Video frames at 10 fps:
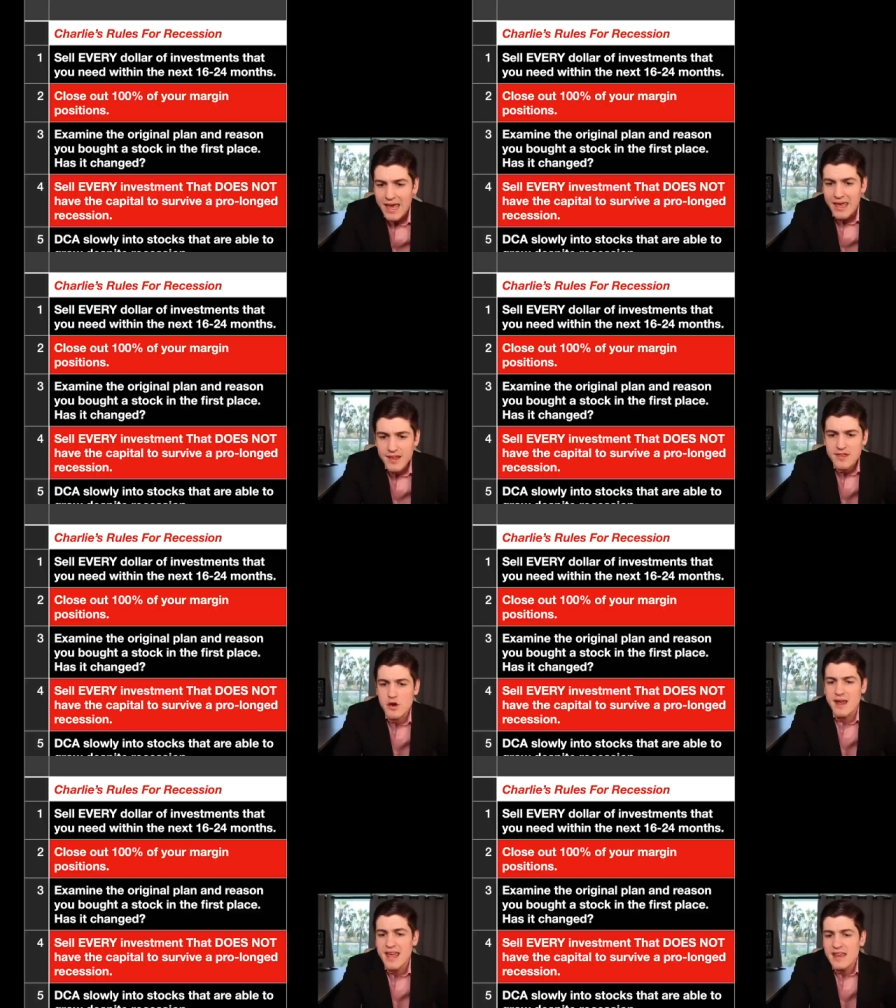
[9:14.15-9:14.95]
is
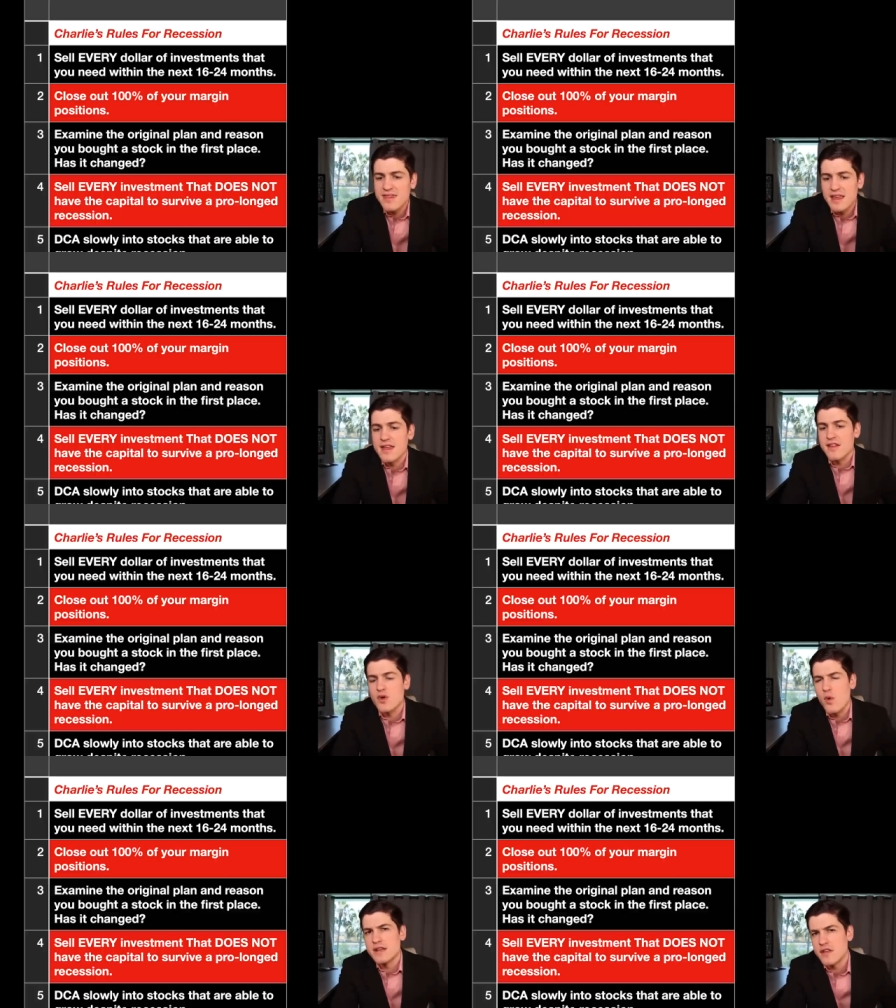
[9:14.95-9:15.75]
there anything that is
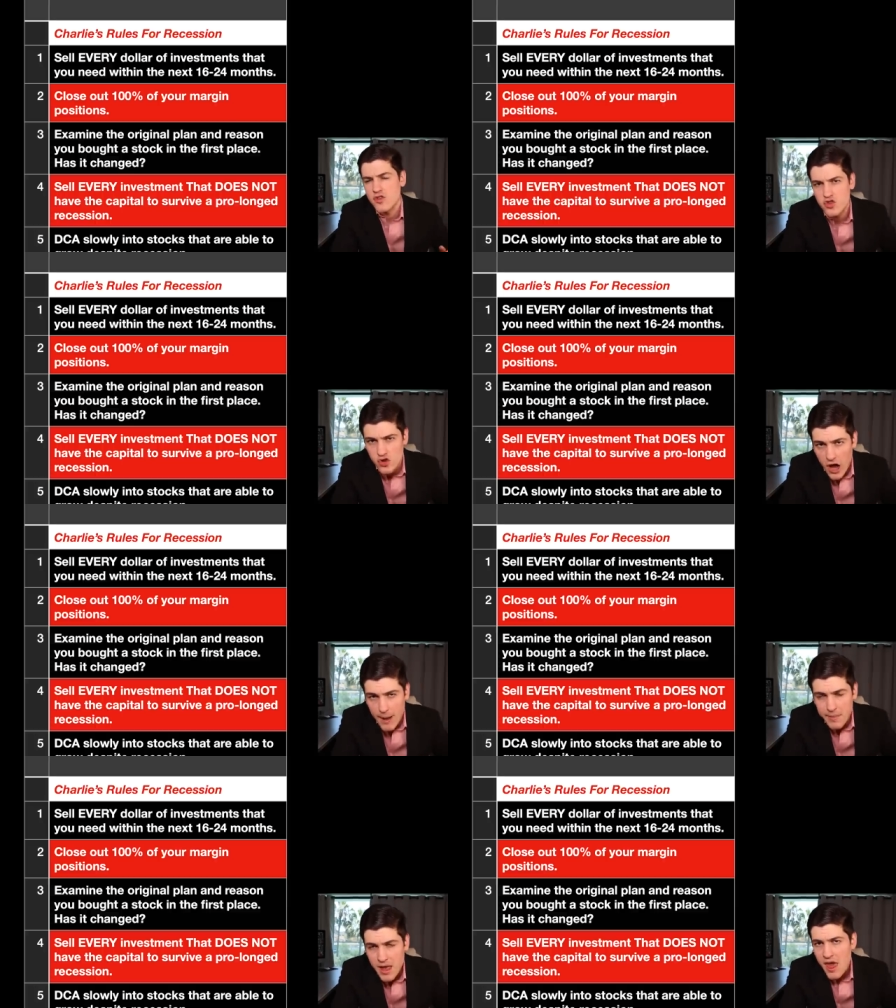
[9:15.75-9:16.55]
going to
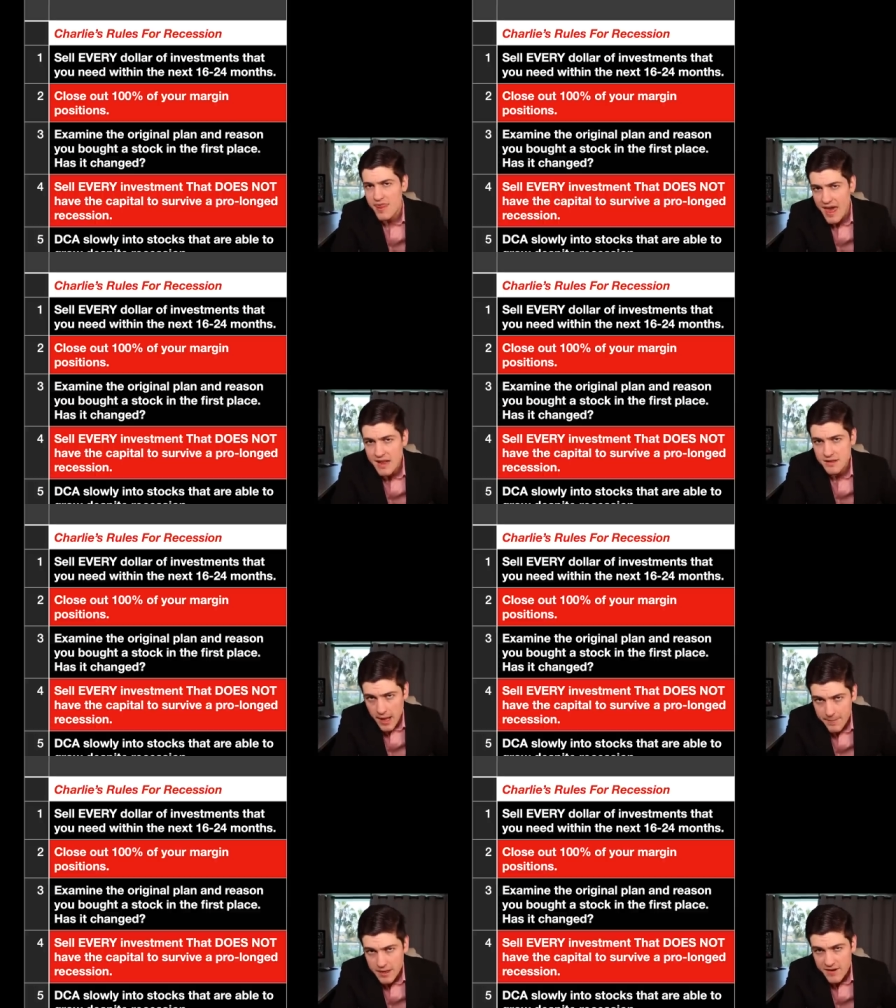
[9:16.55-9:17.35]
stop that
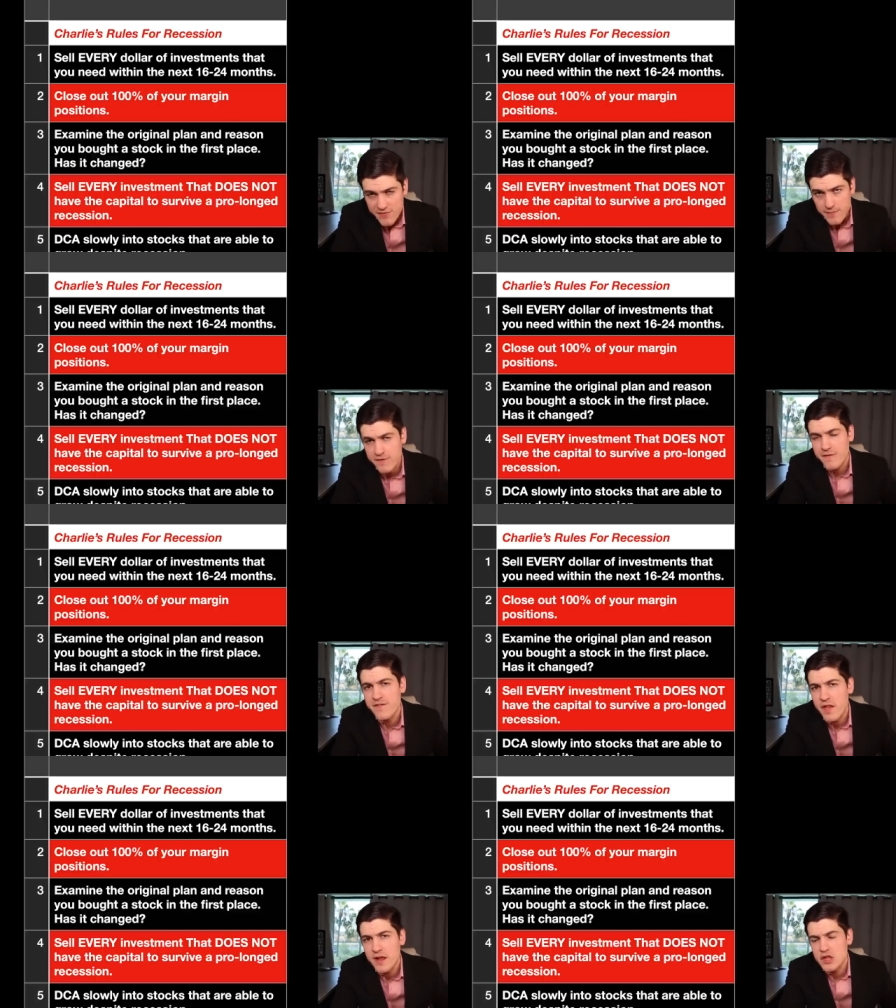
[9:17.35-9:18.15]
company from
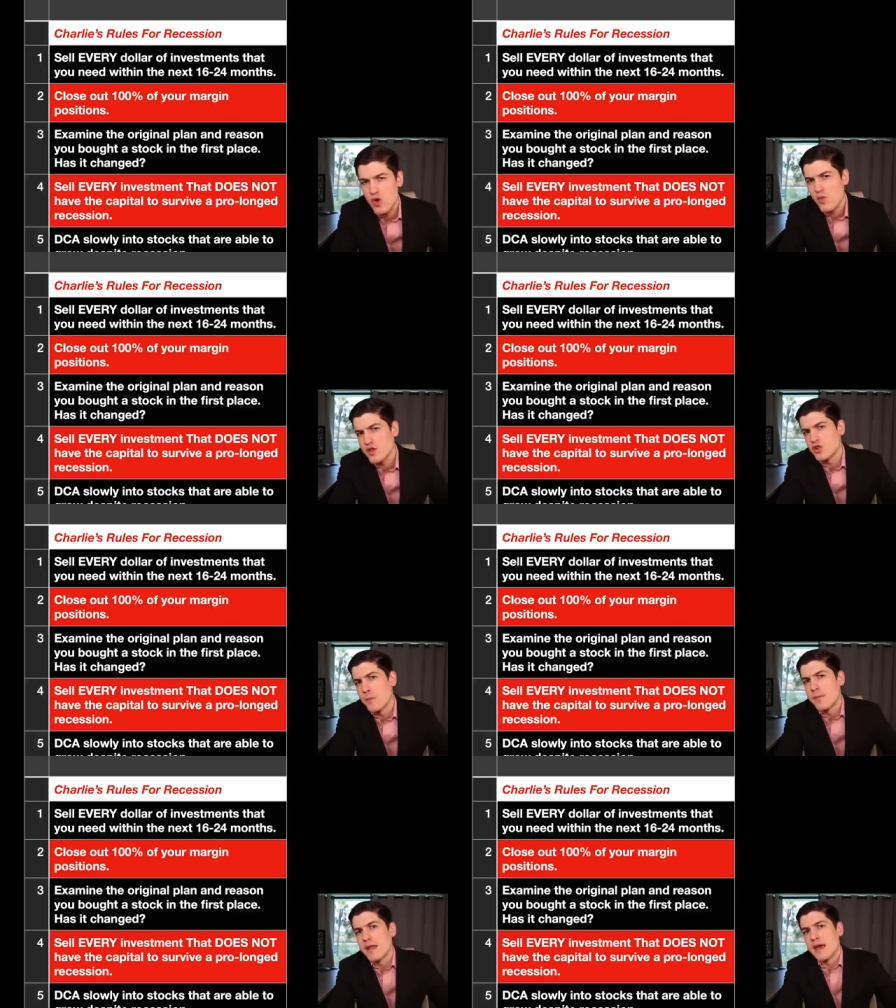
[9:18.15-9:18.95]
fulfilling your
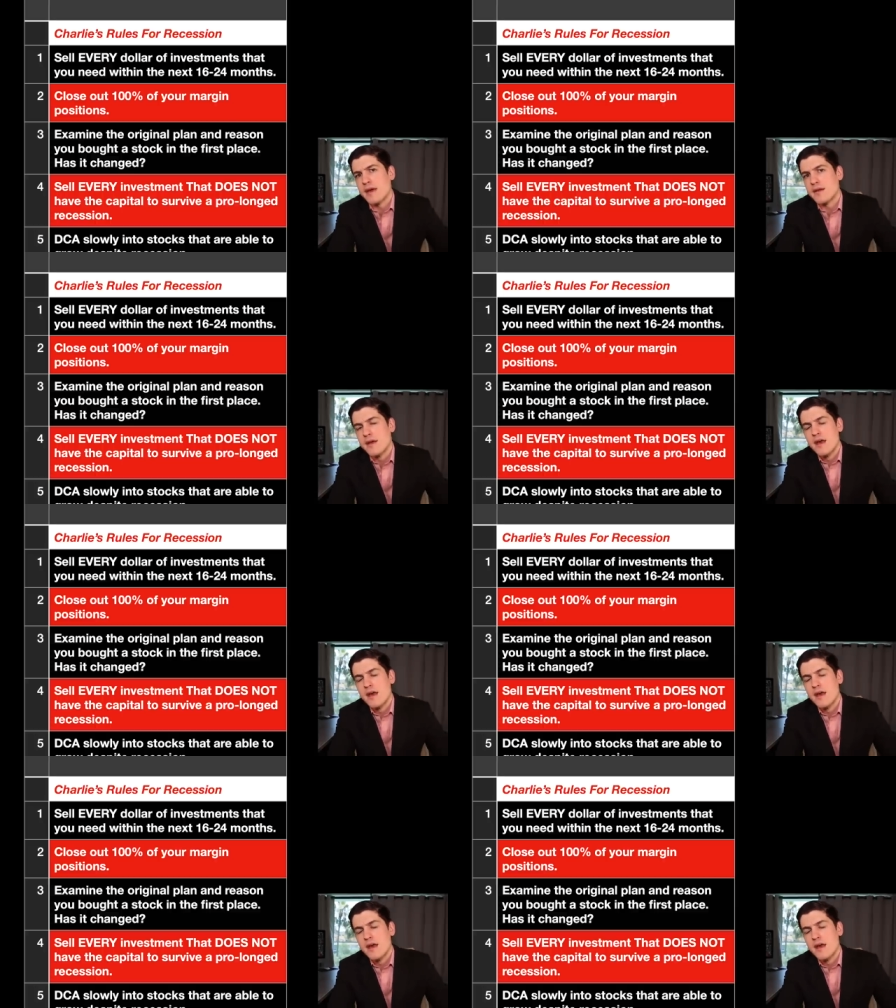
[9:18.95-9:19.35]
original plan?